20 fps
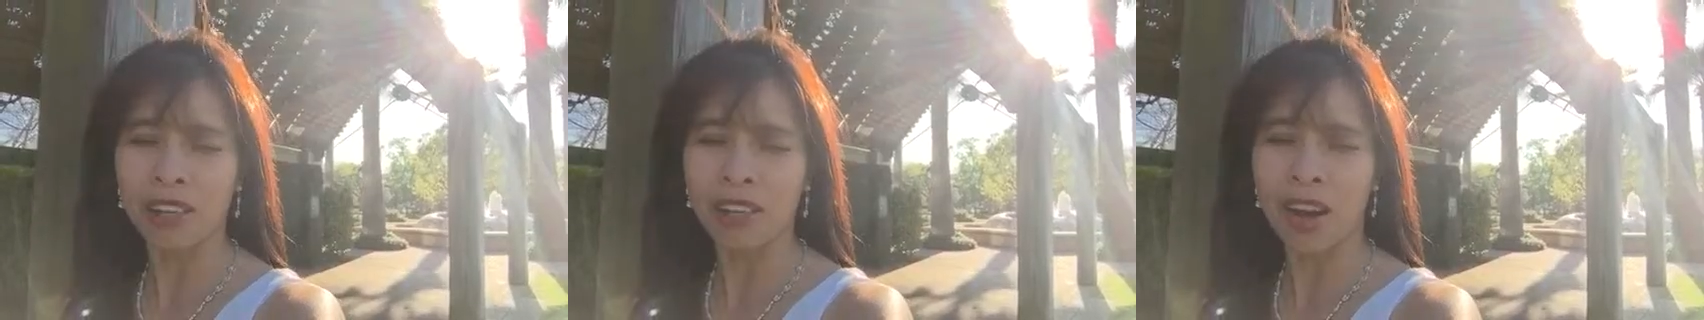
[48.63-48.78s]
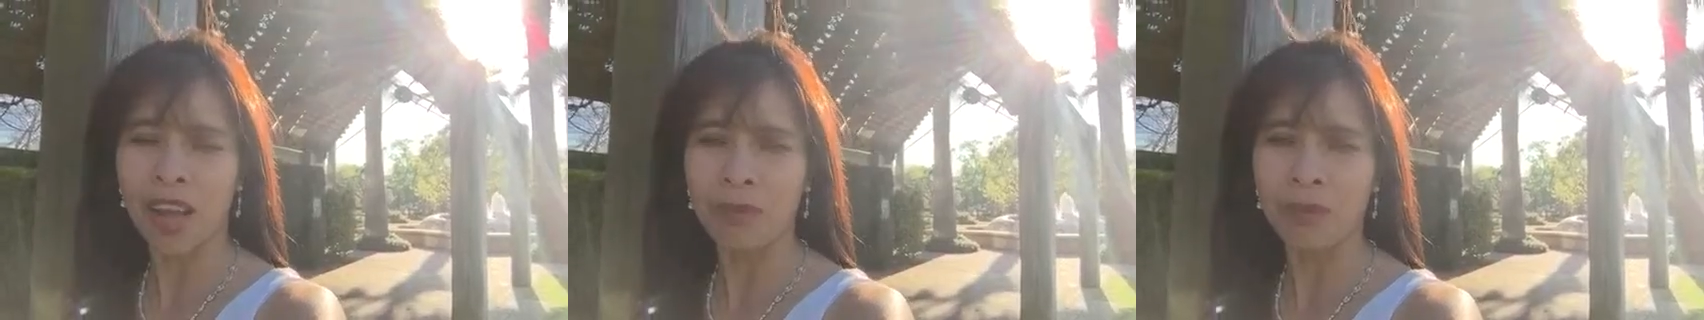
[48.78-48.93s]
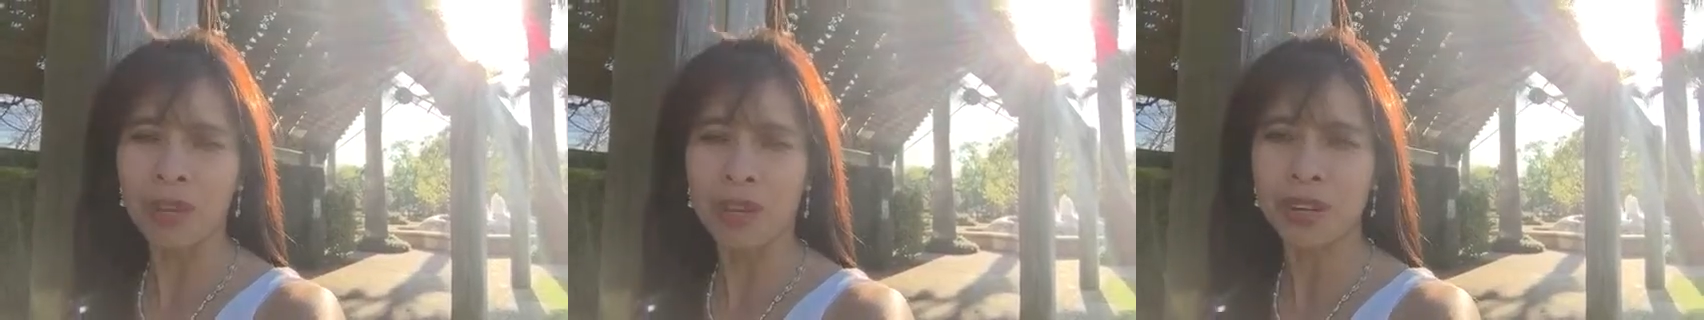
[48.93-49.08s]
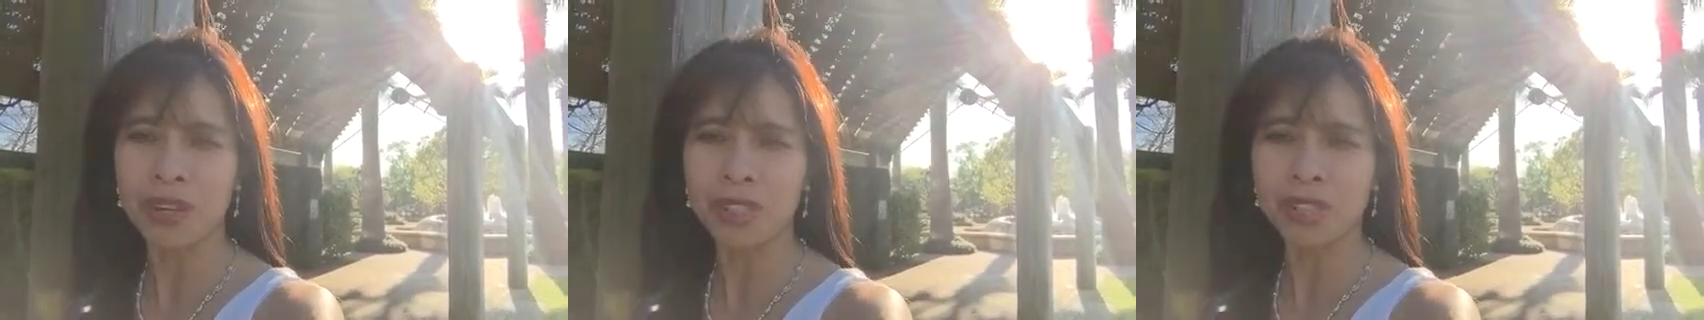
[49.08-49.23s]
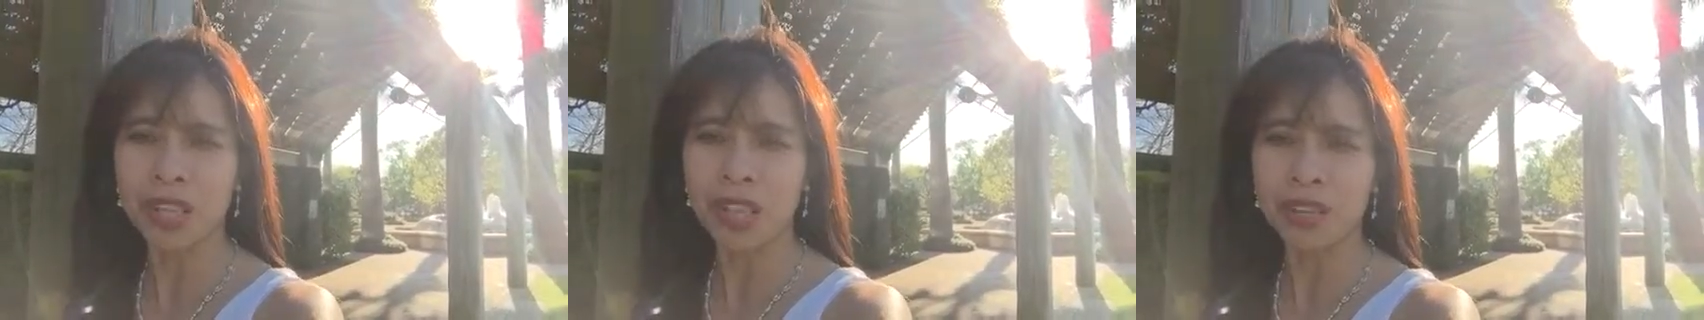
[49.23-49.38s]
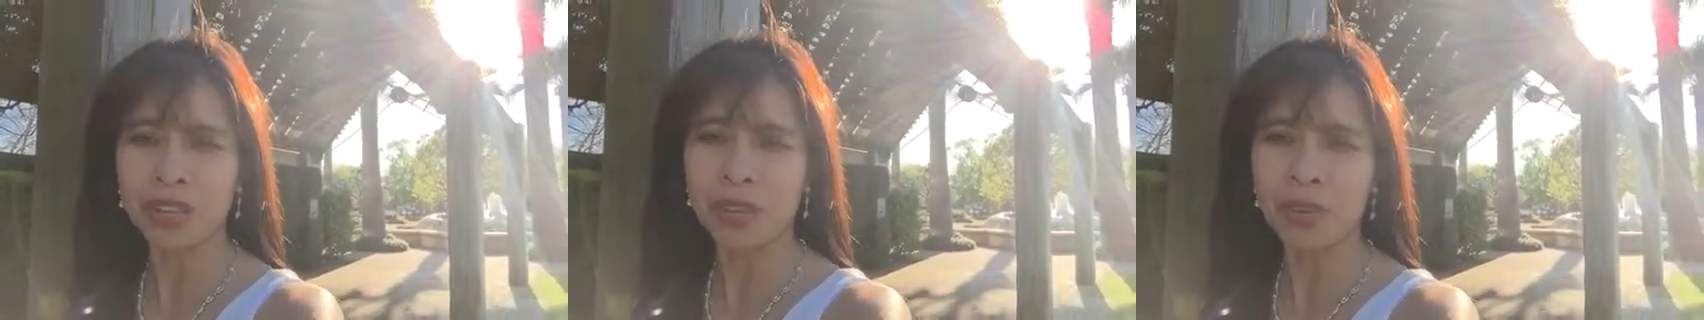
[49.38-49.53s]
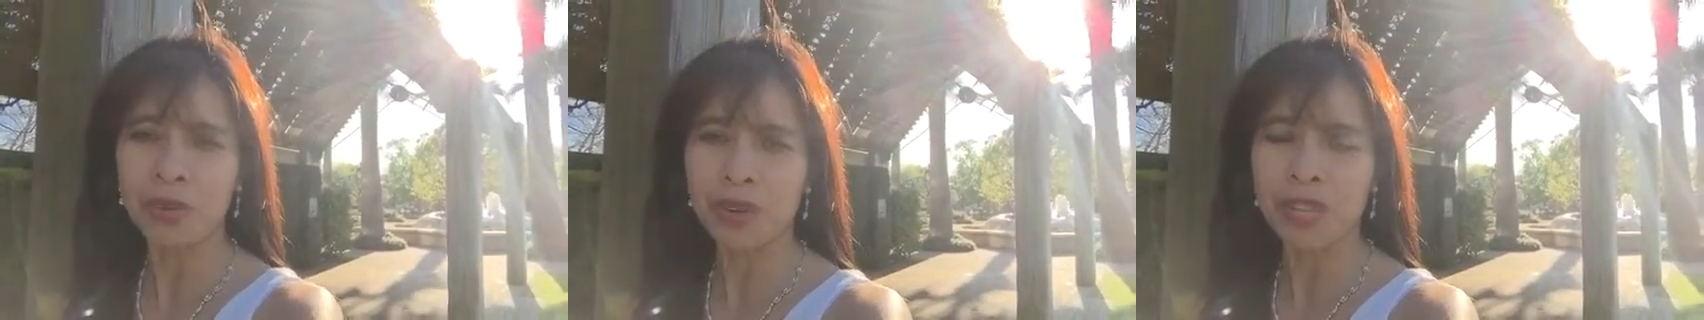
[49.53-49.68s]
neighborhood
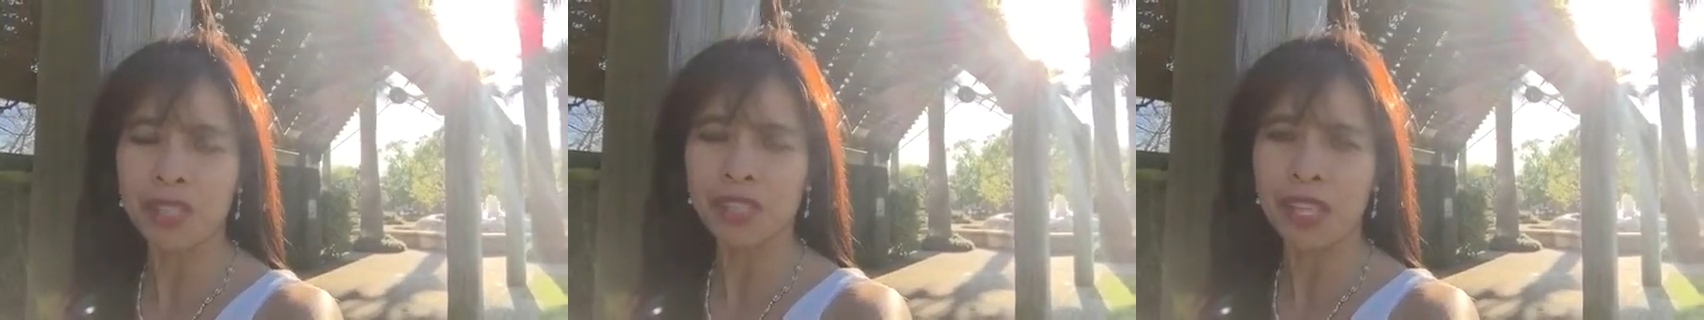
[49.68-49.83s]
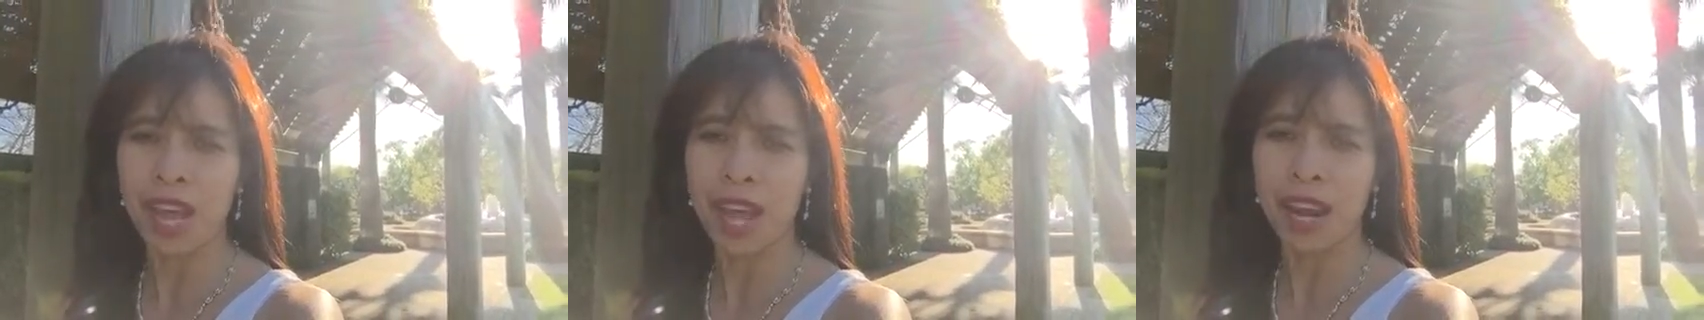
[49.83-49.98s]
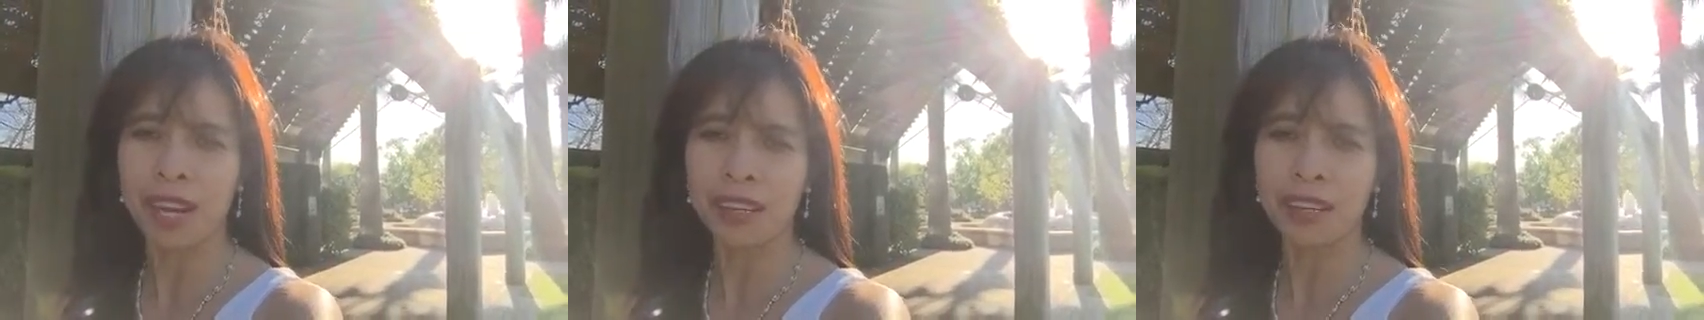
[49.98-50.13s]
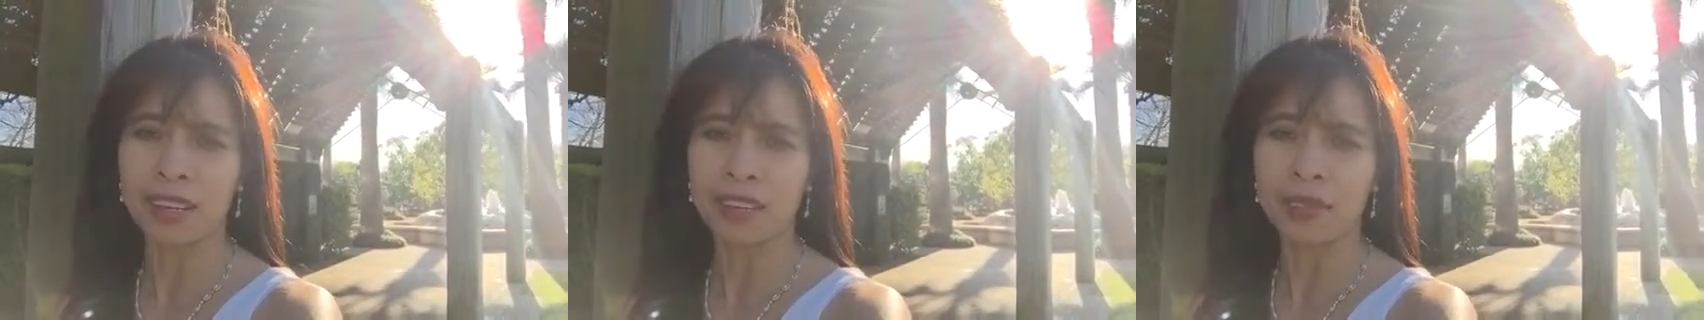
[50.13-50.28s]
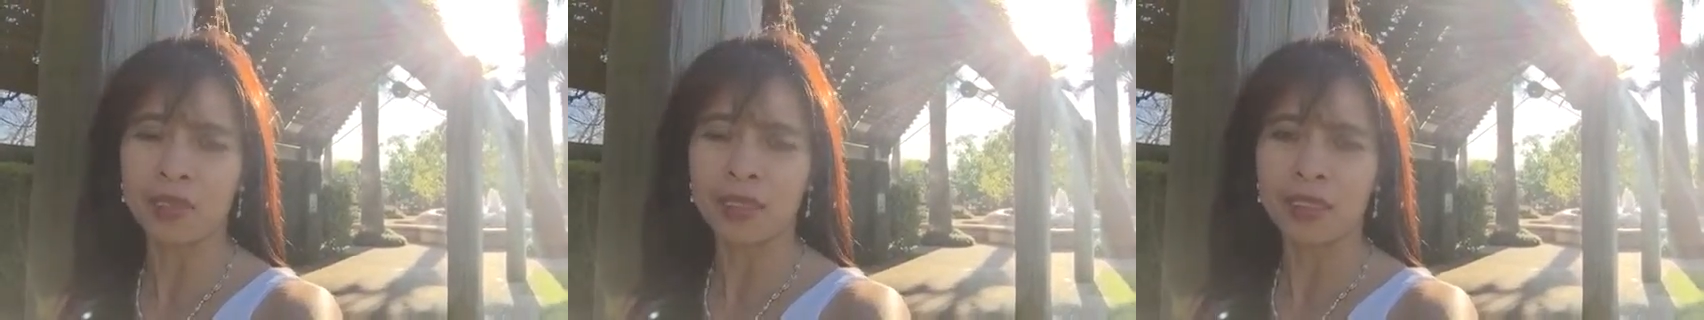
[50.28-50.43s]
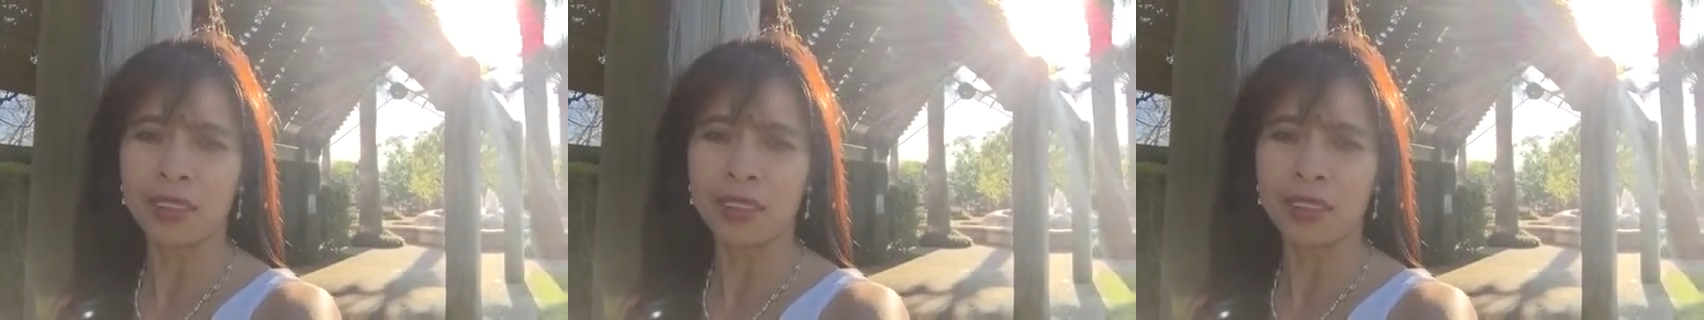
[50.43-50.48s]
that you desire.